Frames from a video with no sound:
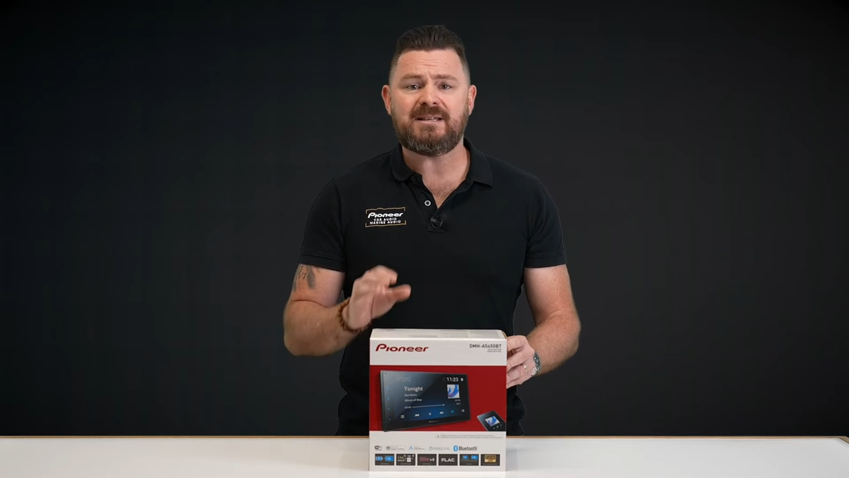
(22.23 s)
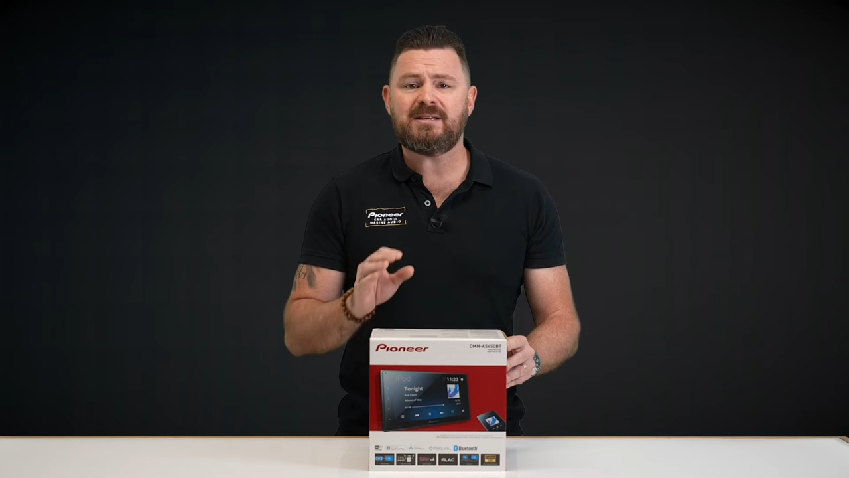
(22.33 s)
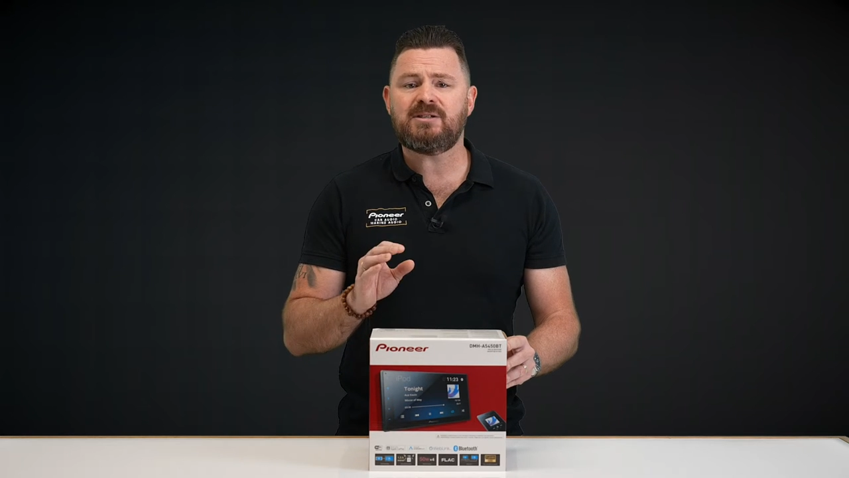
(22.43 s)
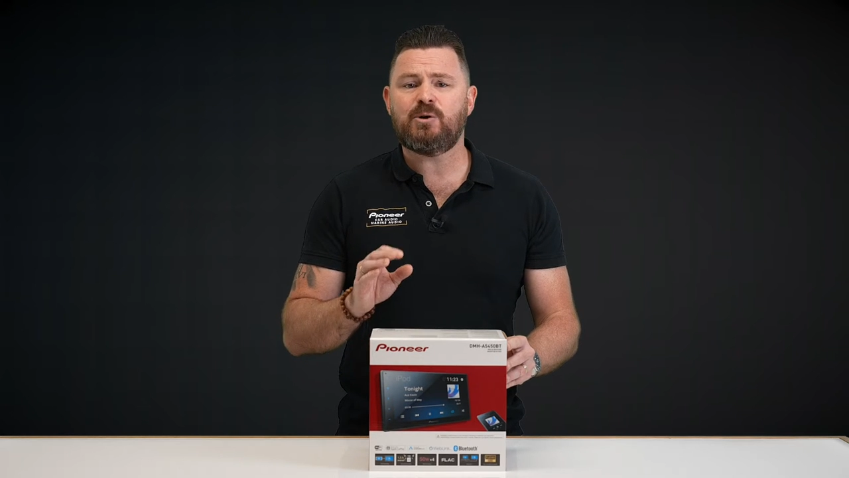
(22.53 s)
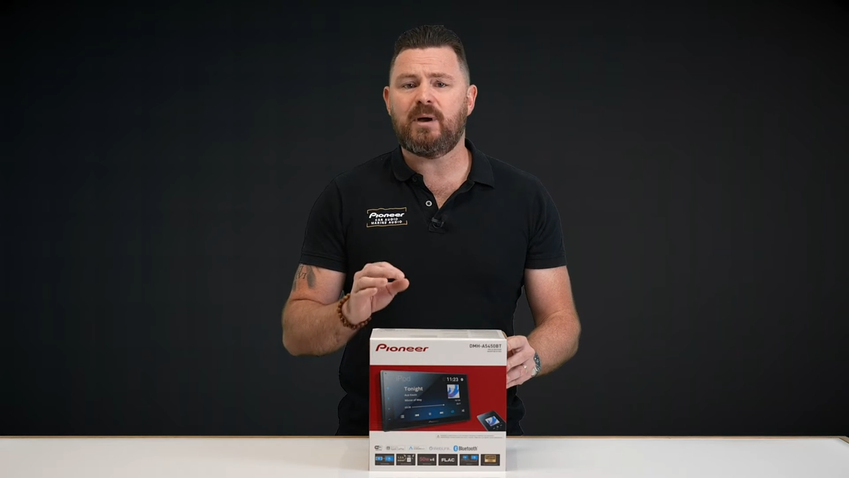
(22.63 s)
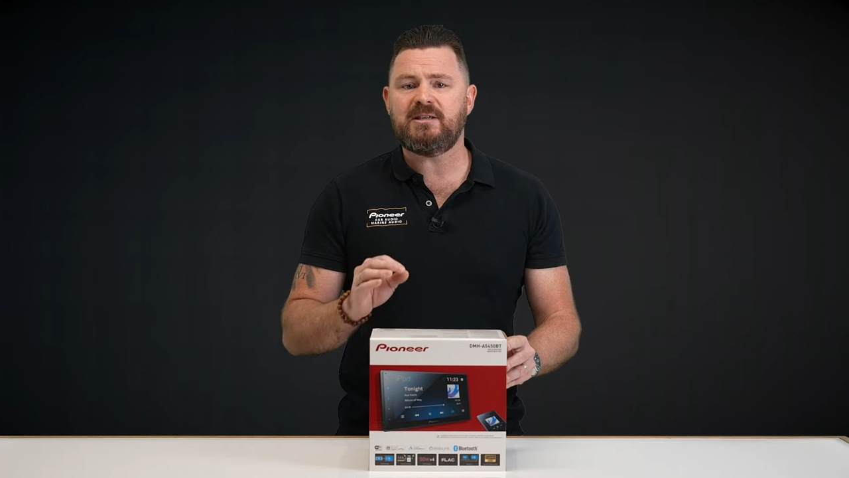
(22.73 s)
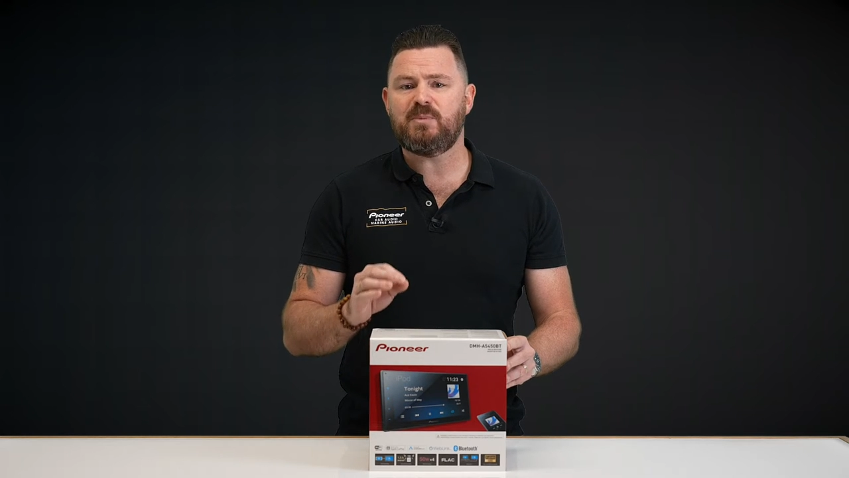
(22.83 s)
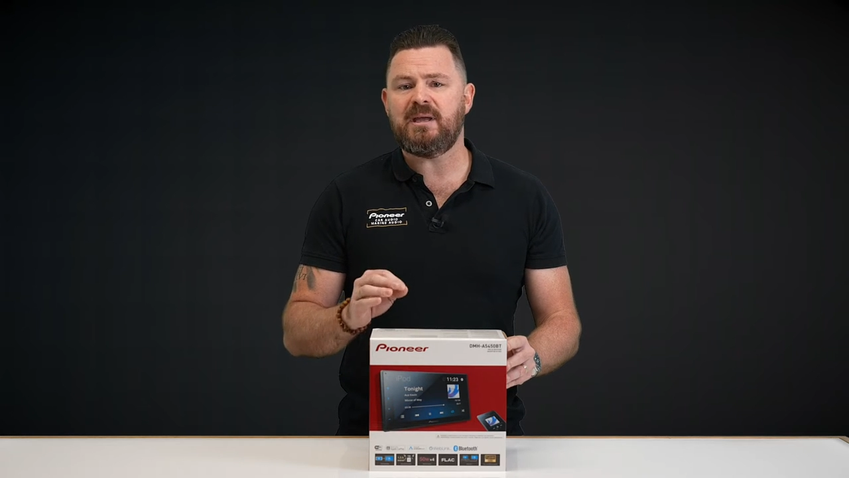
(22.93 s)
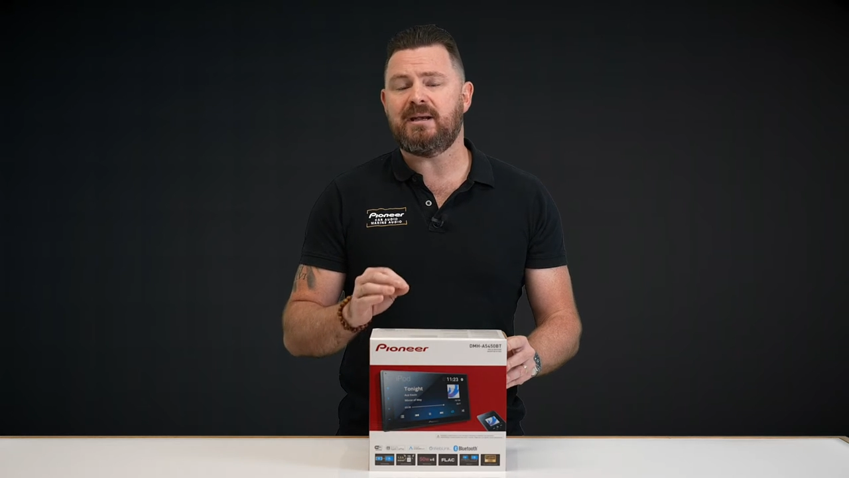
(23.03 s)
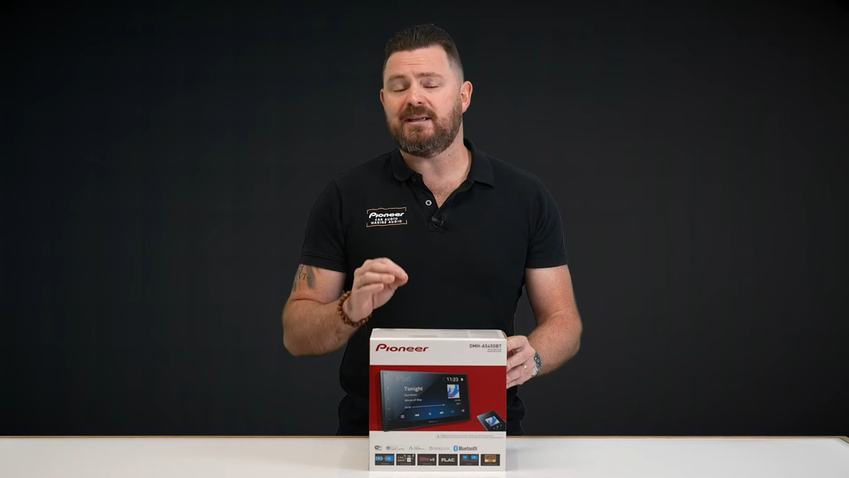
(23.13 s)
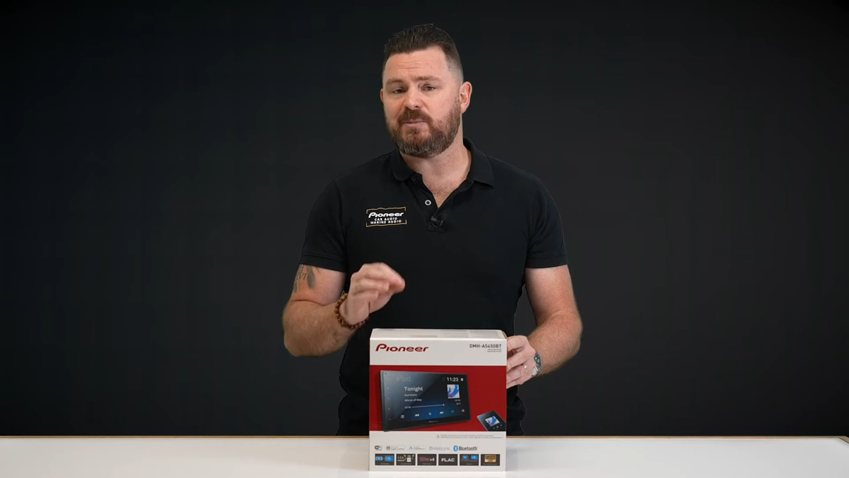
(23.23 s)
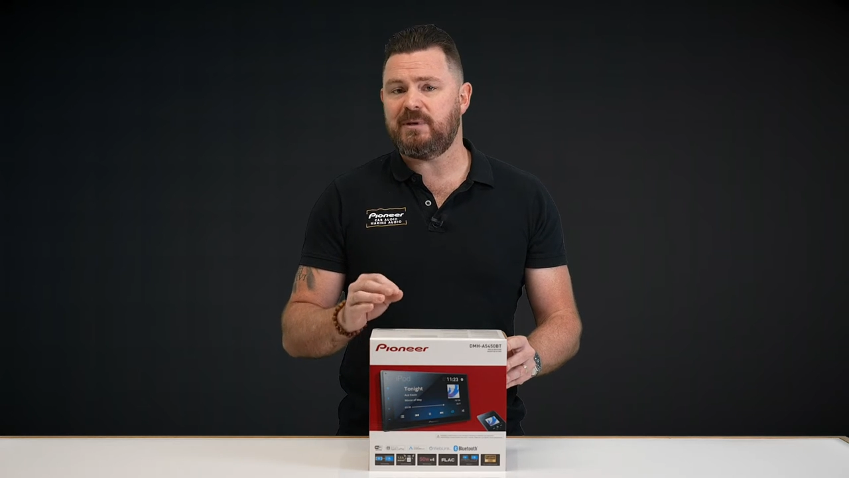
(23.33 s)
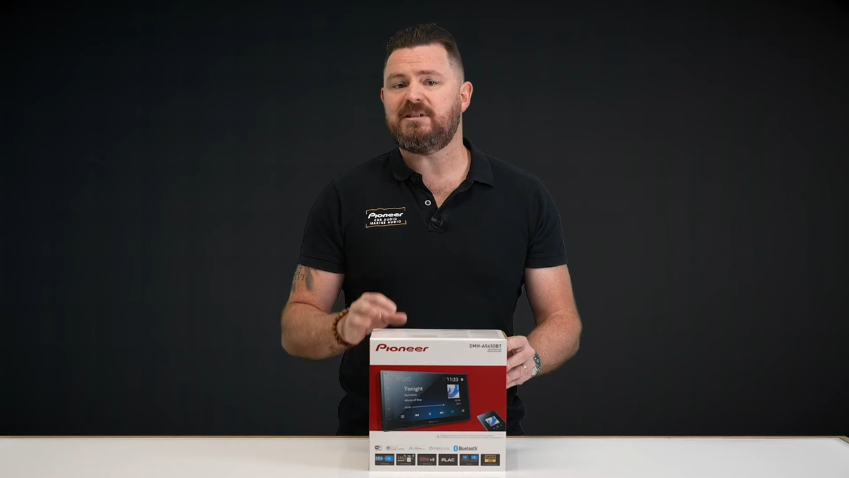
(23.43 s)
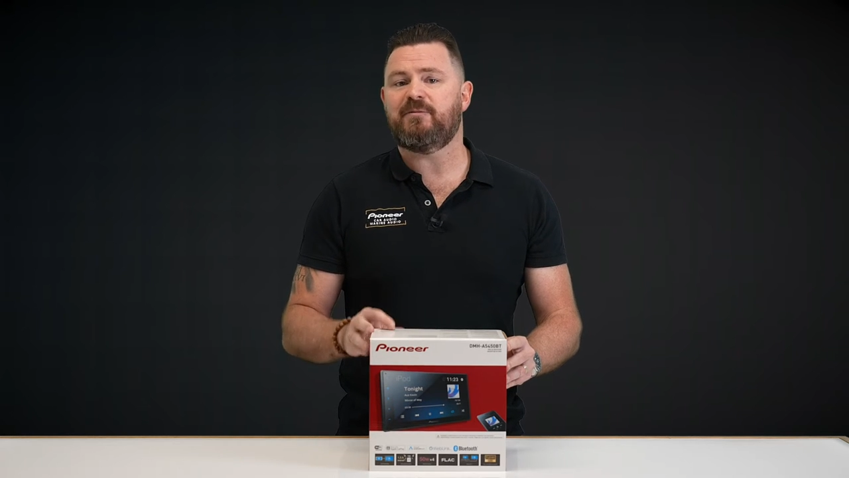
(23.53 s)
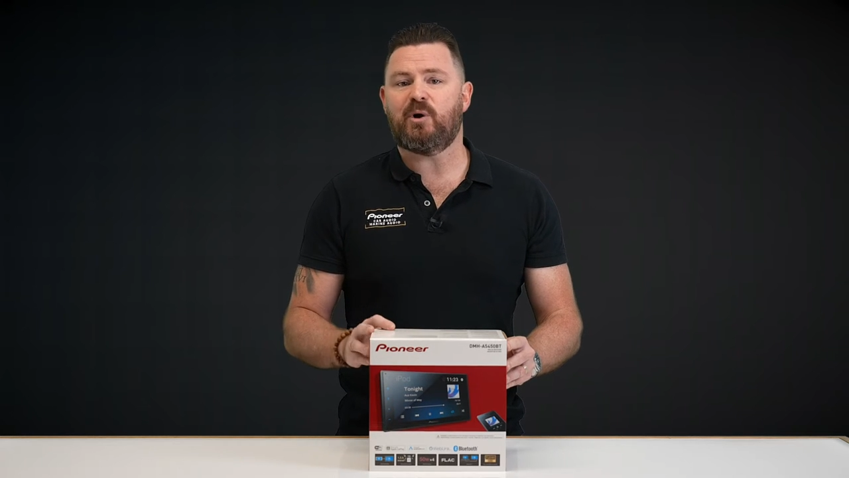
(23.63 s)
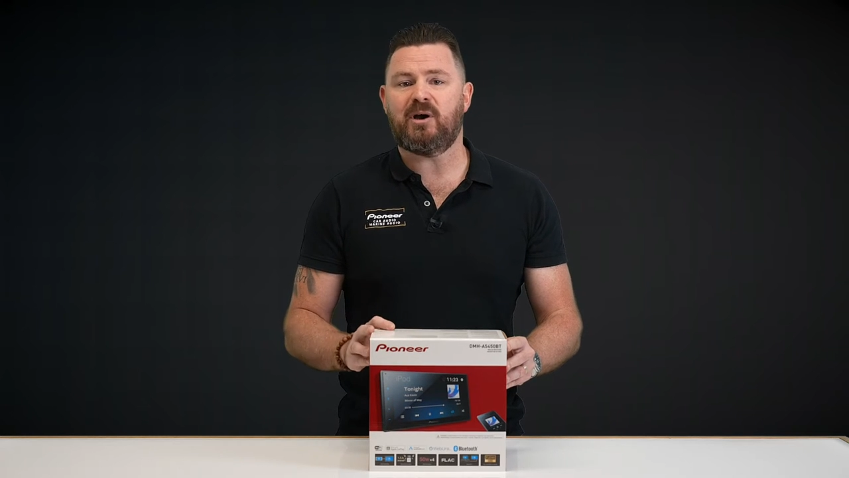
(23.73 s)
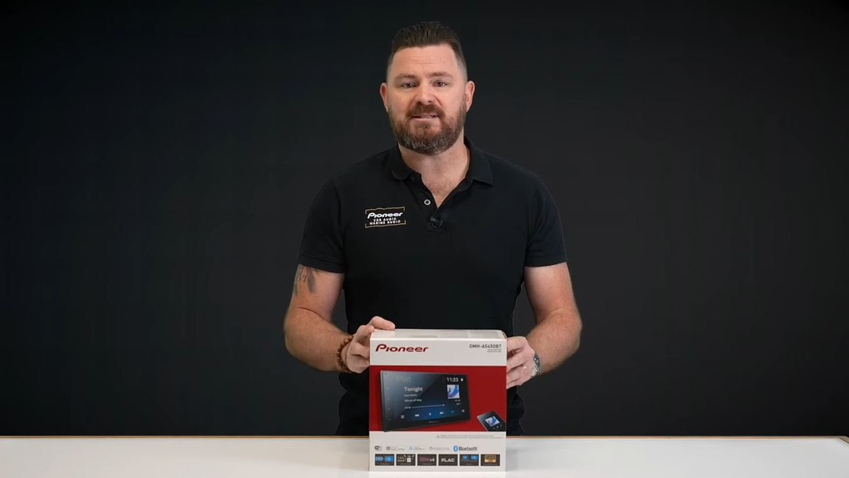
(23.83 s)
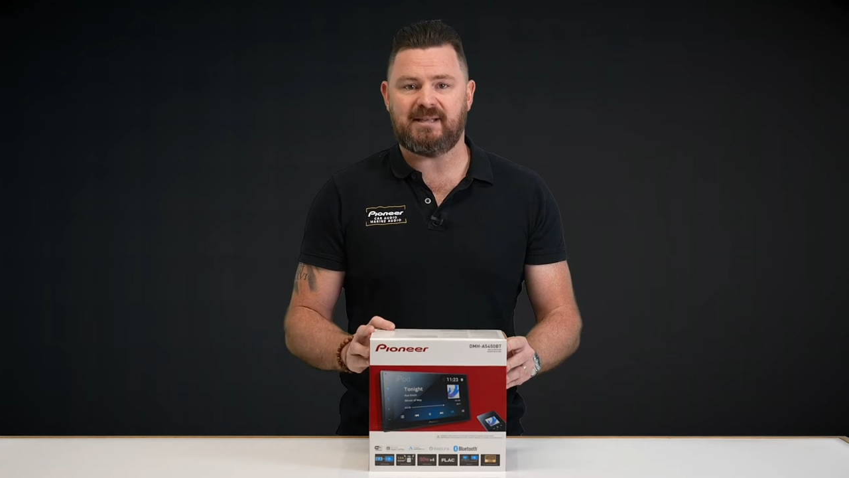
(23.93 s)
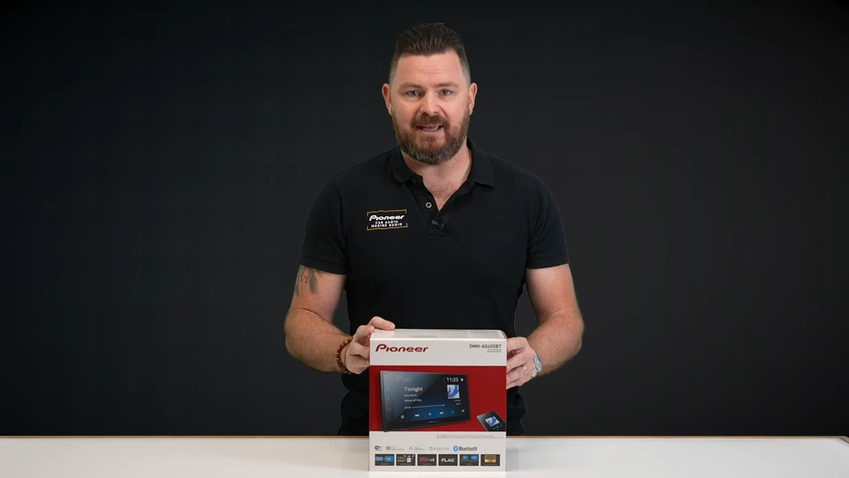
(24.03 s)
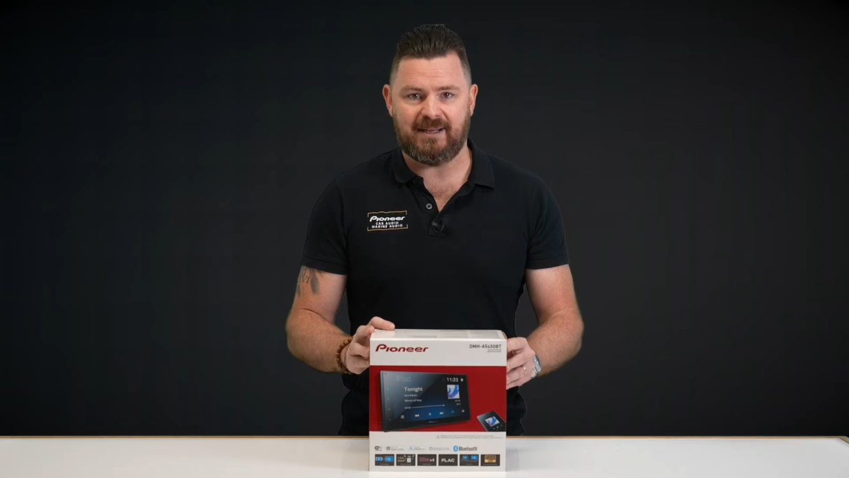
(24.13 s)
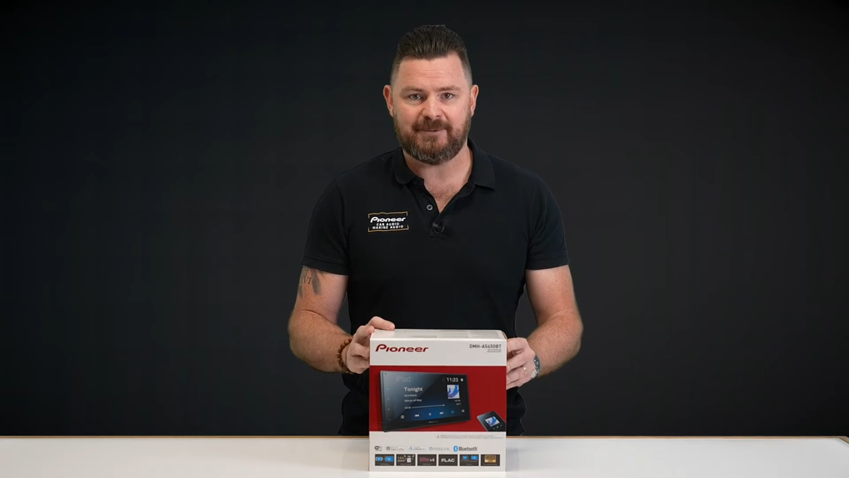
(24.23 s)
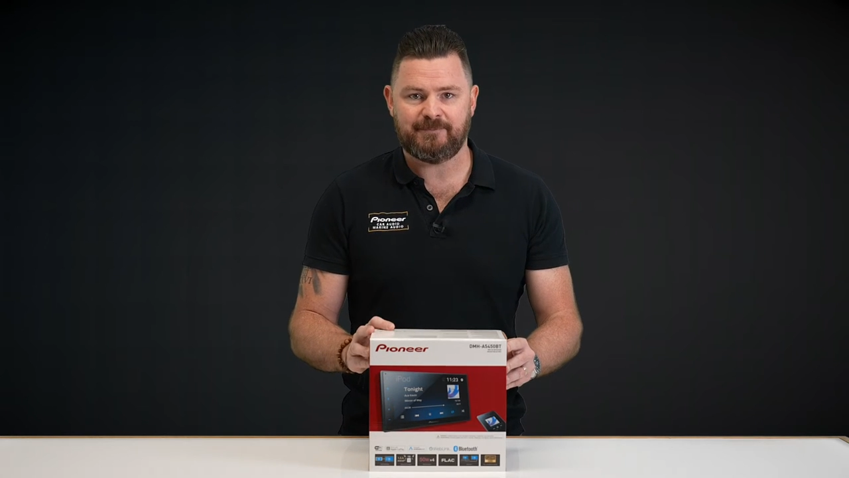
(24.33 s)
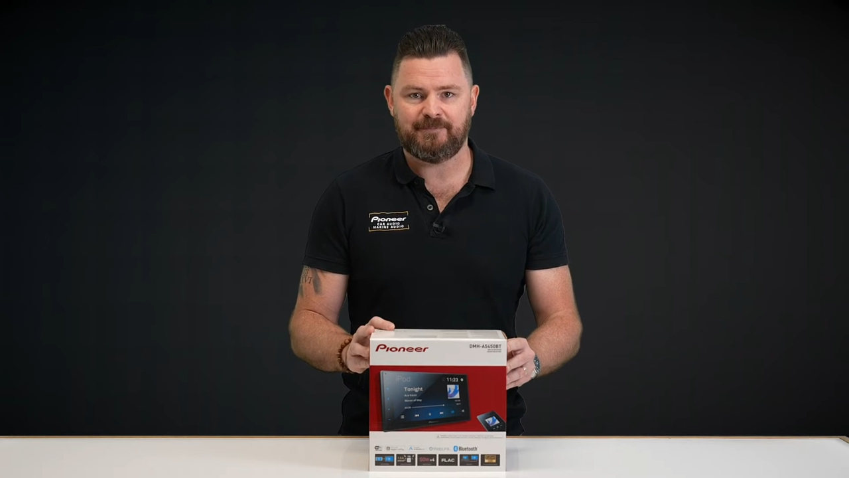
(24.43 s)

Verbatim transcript: doesn't always mean an expensive price tag.